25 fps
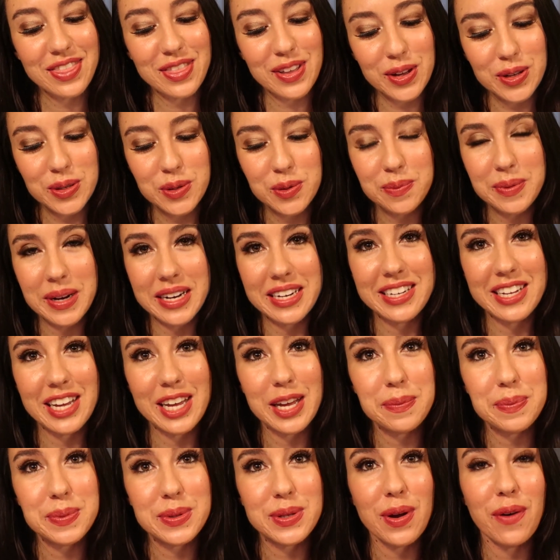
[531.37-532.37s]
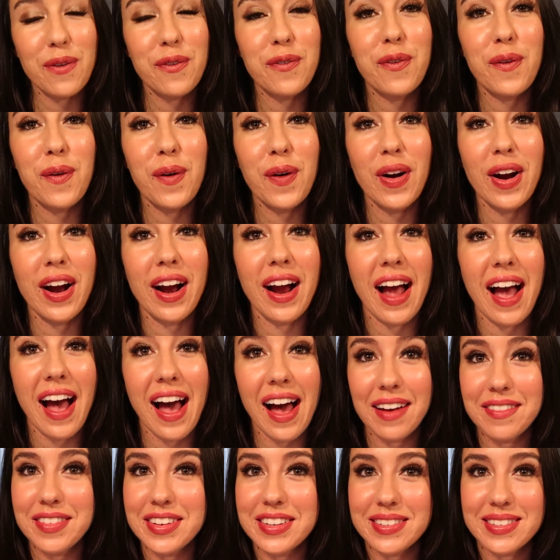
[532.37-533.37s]
Those are my tips for
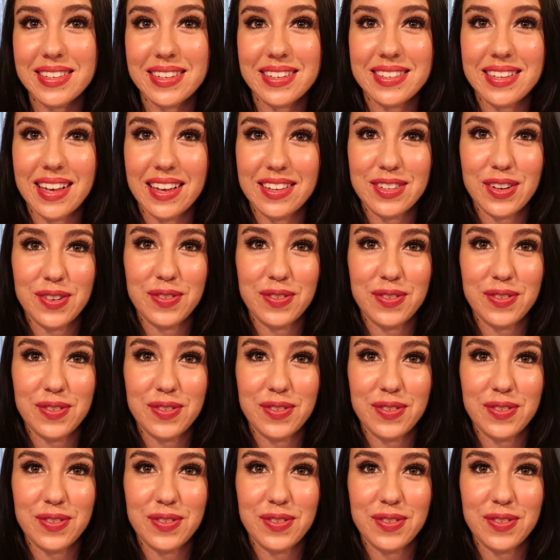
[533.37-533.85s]
having success